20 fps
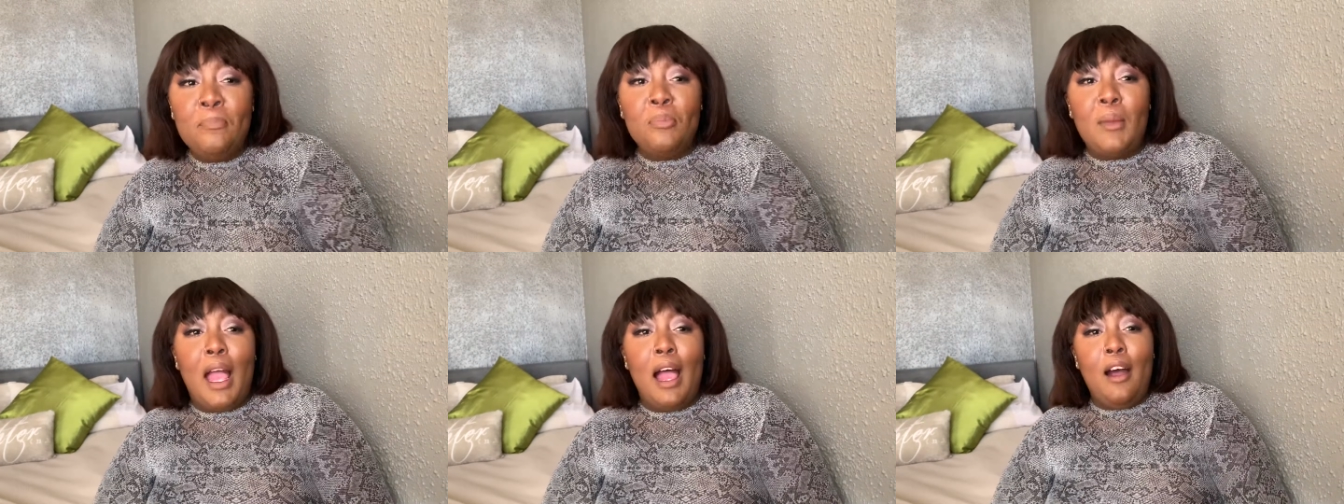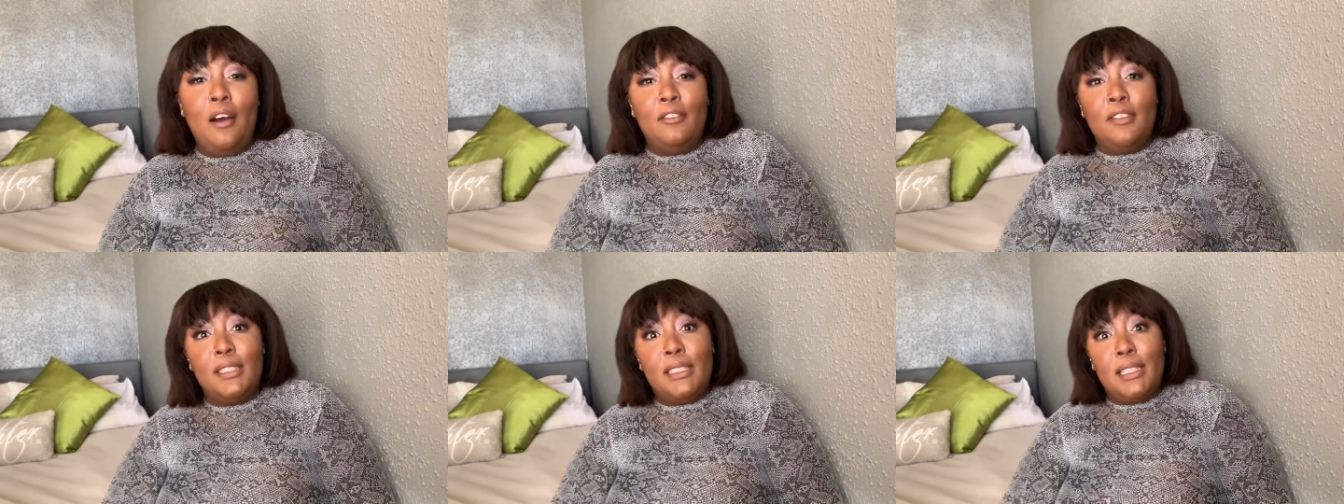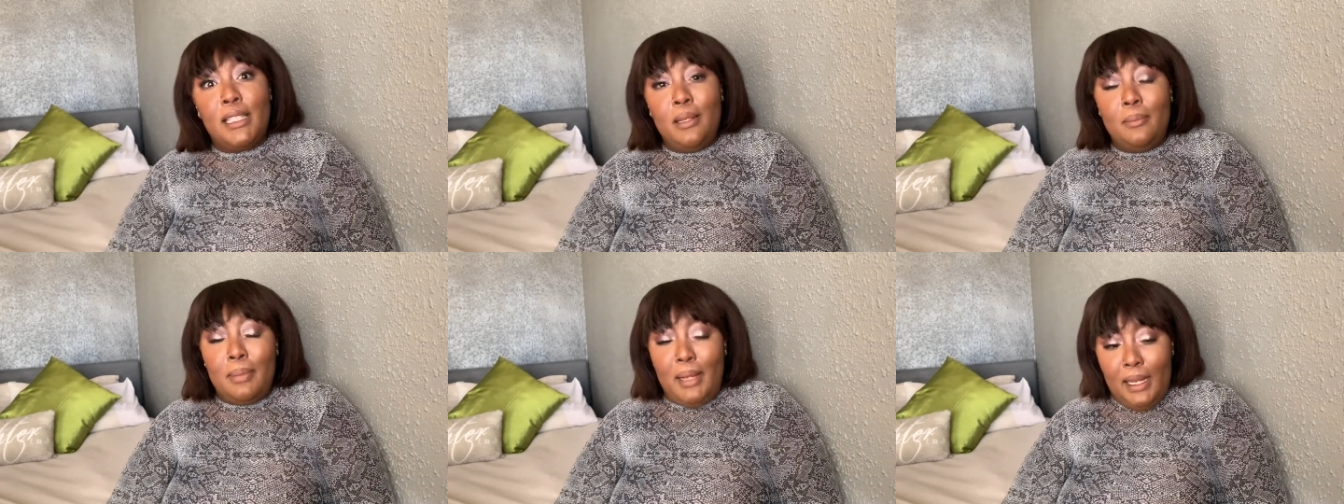I
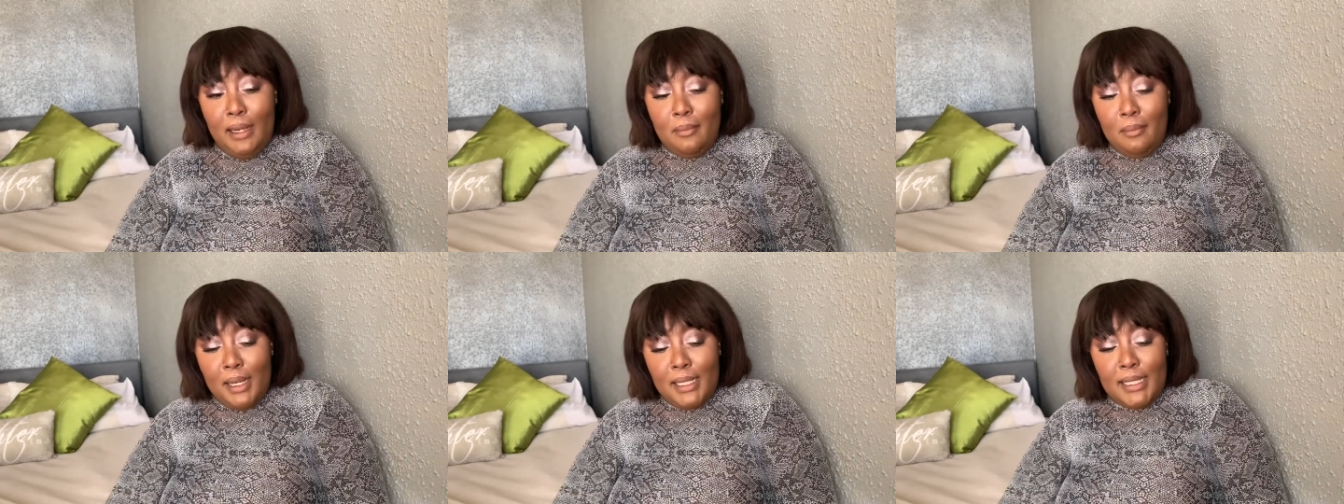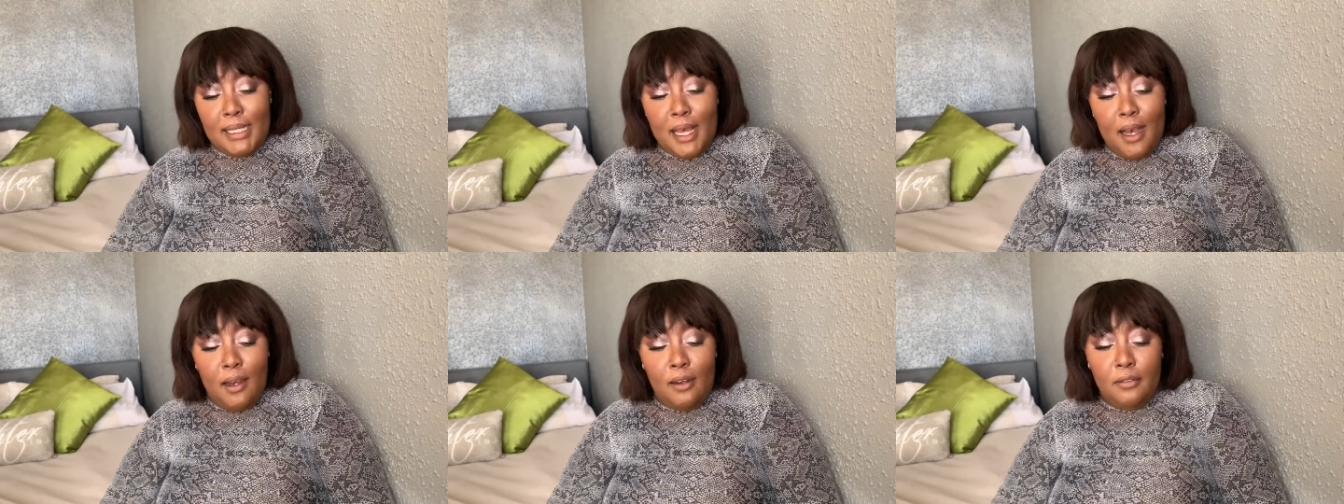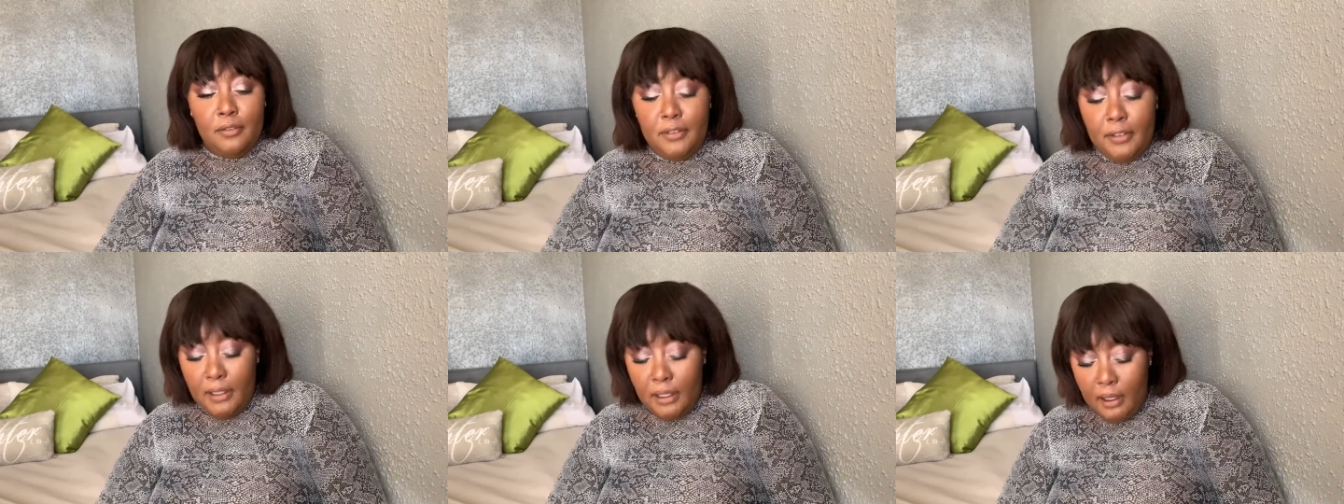obviously played
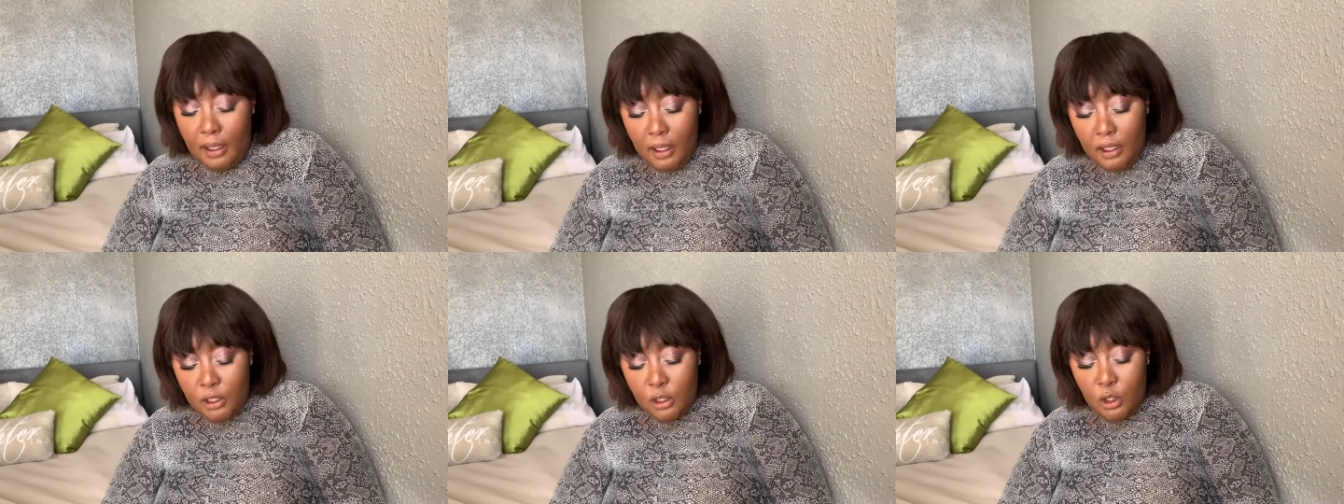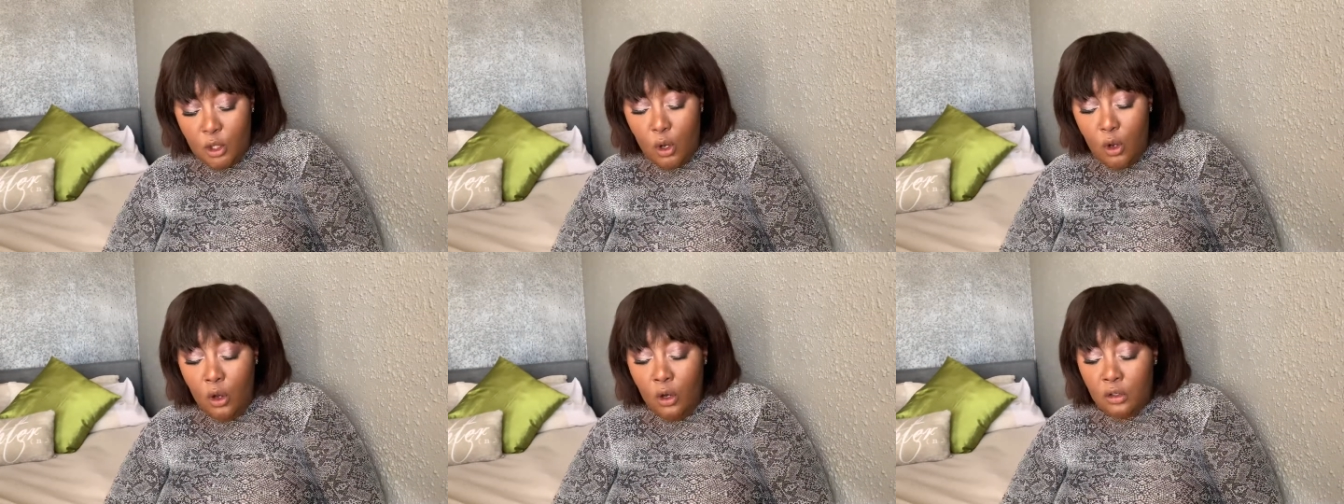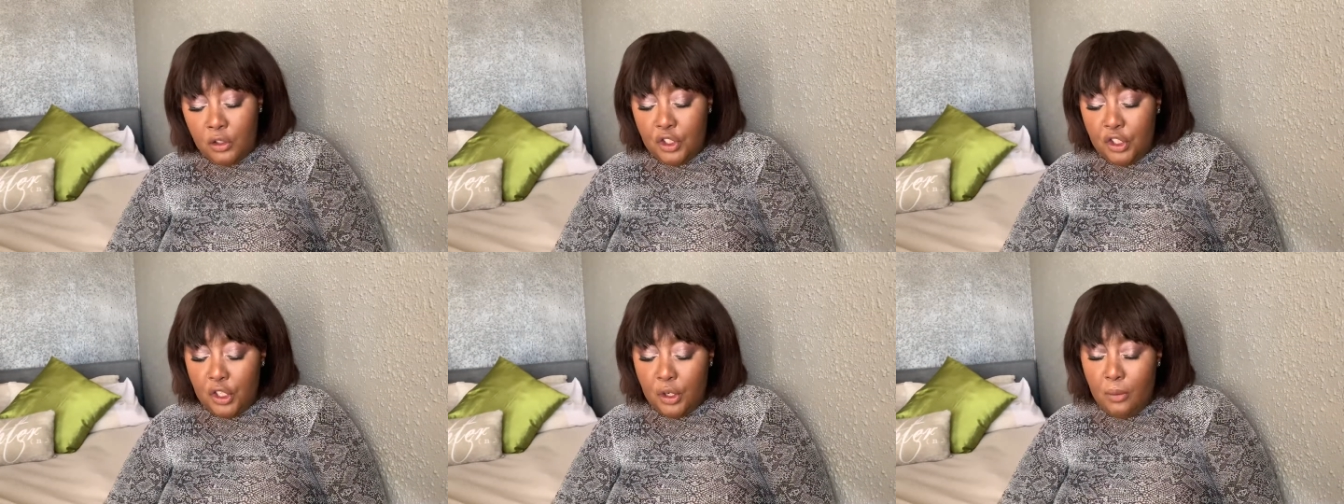myself. So
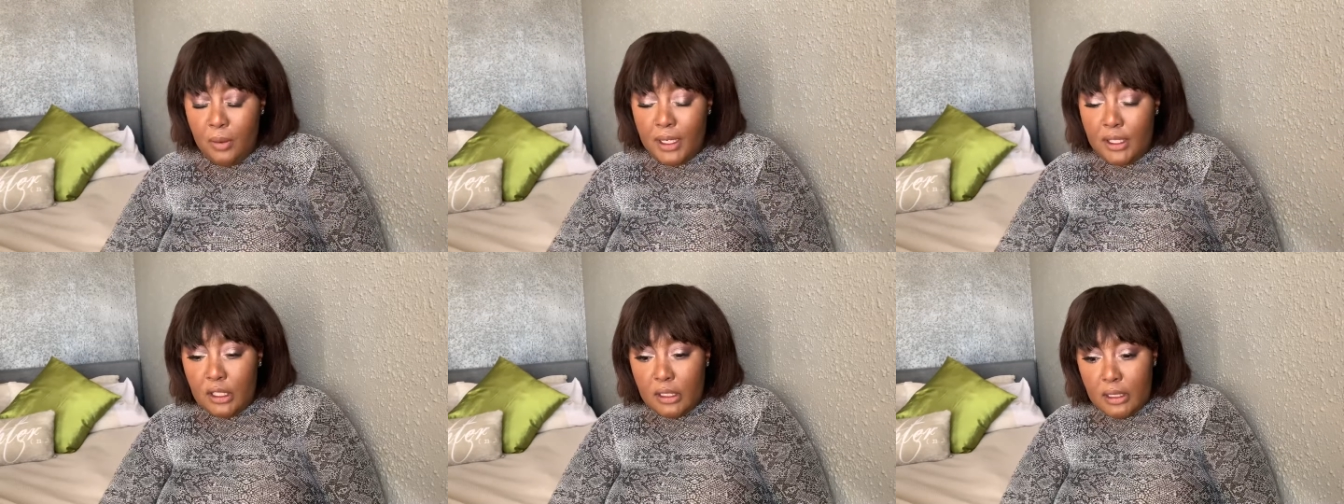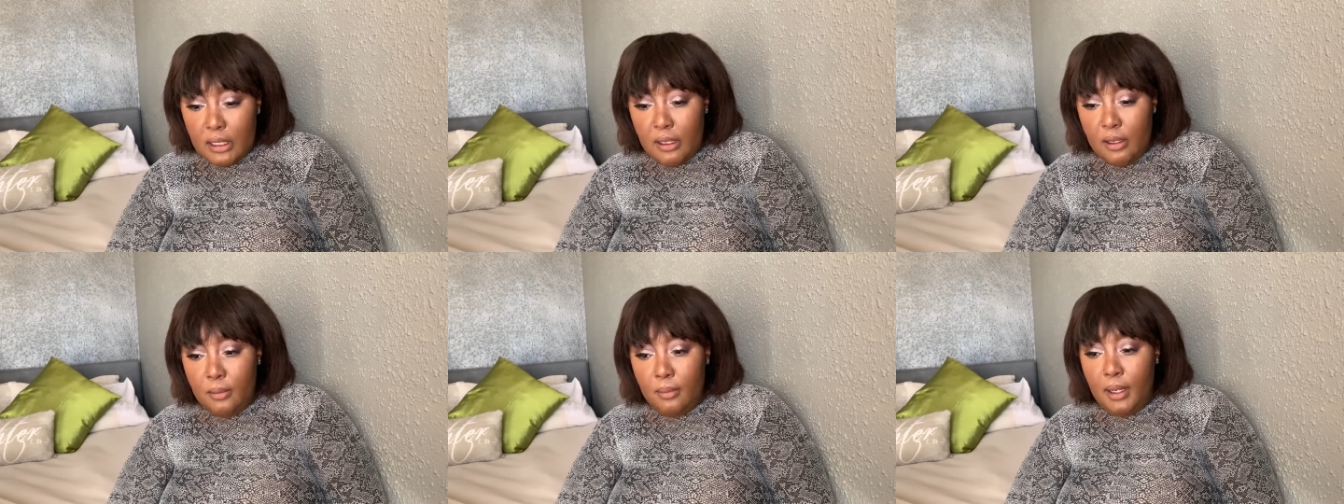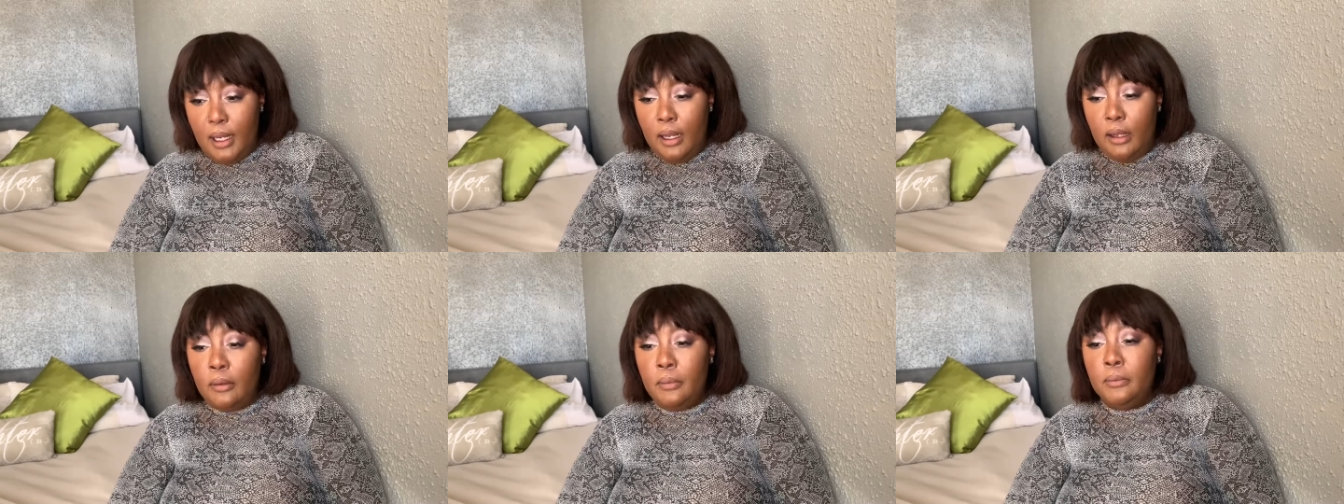she registered
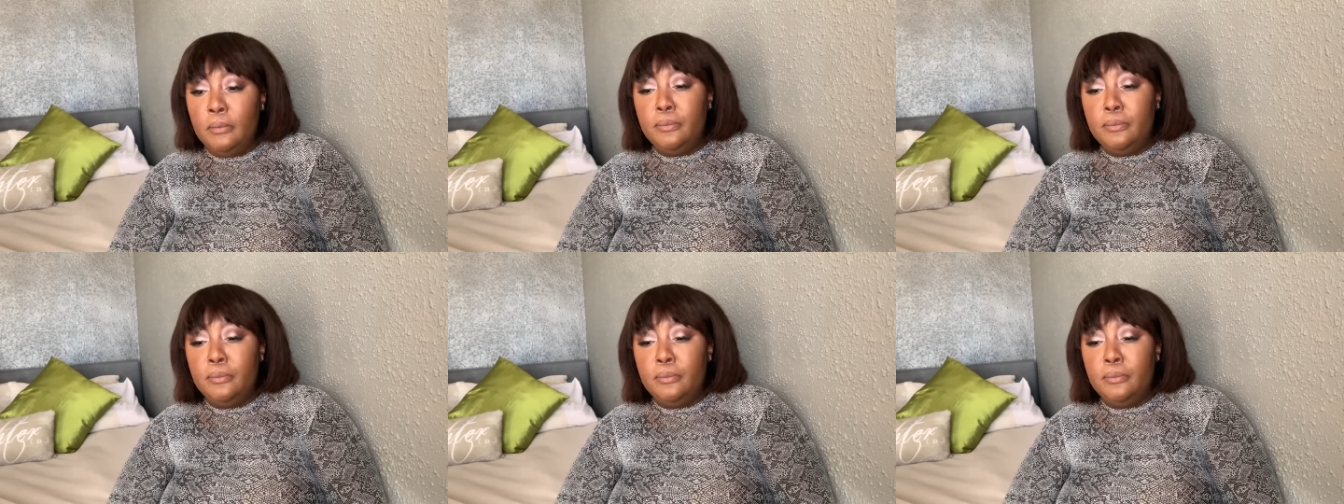me.